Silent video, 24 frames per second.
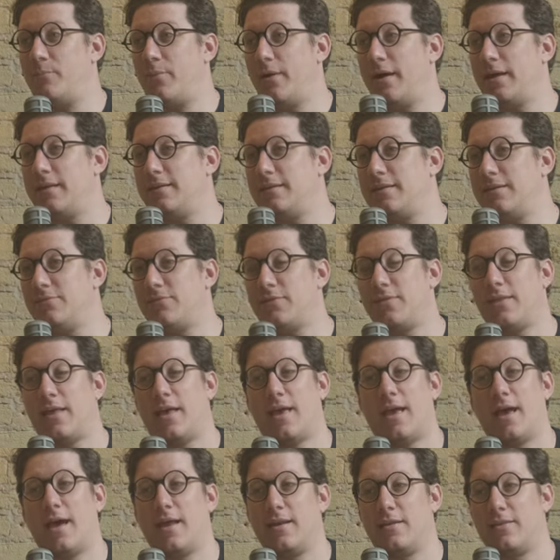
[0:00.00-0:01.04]
But even
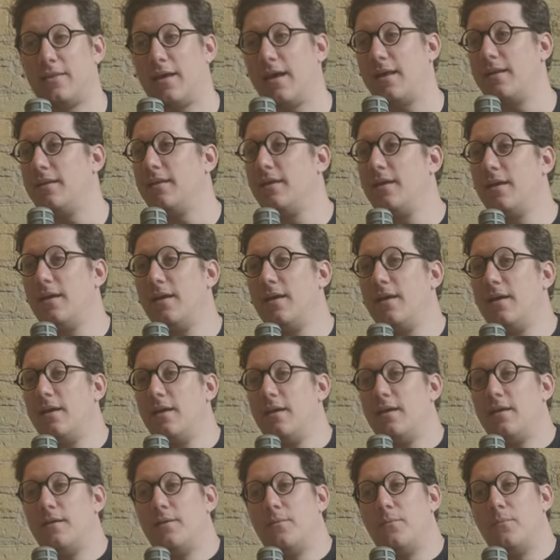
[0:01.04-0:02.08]
at that
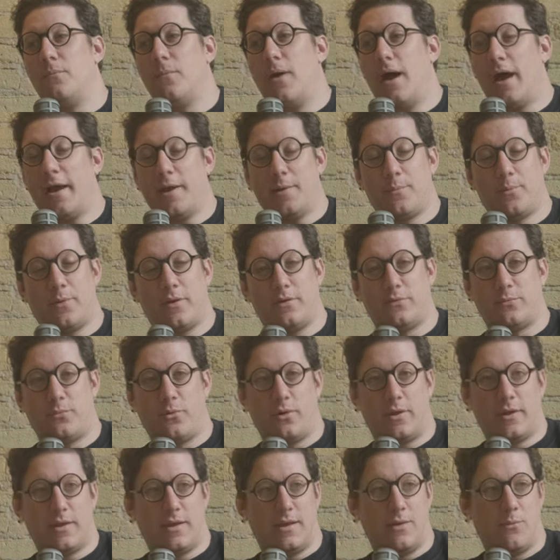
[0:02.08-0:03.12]
higher price
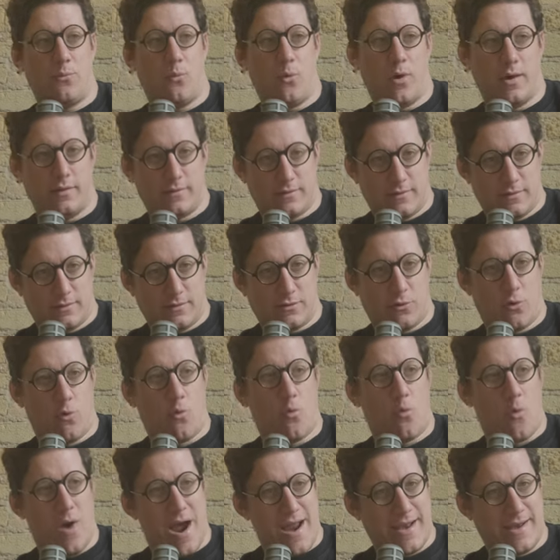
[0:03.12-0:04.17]
point, it wasn't
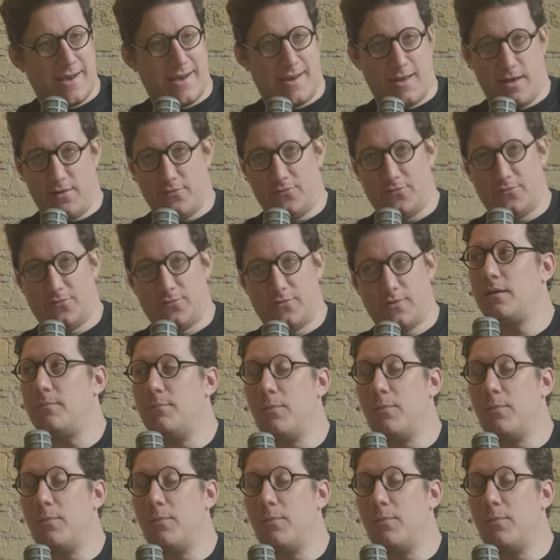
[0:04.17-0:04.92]
quite enough.